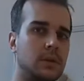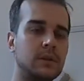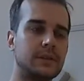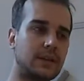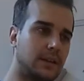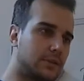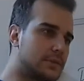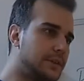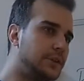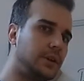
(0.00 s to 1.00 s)
Takhle to
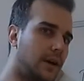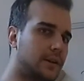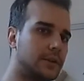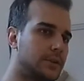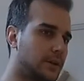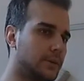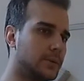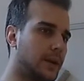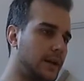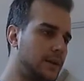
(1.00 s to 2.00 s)
slyší Angličan,
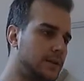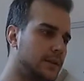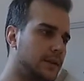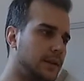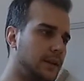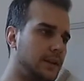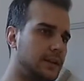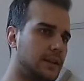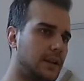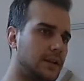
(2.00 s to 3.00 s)
okay?
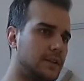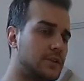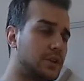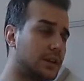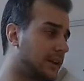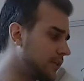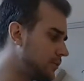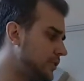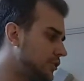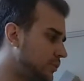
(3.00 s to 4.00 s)
In the Czech
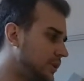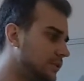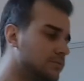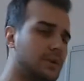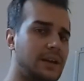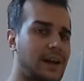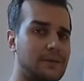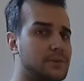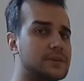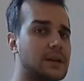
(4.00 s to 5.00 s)
language, we don't really
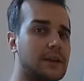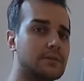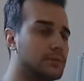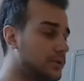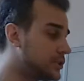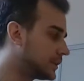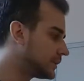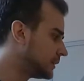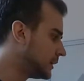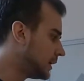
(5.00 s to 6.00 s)
have this kind of logic.
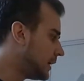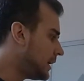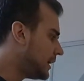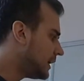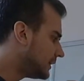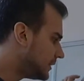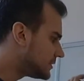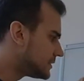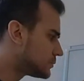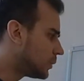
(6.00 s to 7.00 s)
And
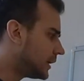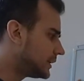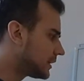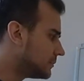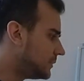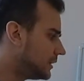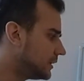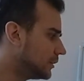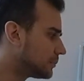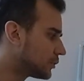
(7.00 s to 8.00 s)
this is why it can be a
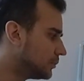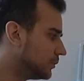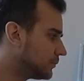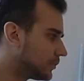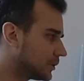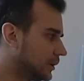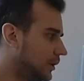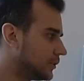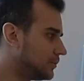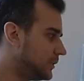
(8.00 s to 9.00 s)
little problem for a
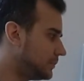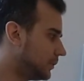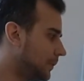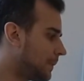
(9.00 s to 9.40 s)
lot of people.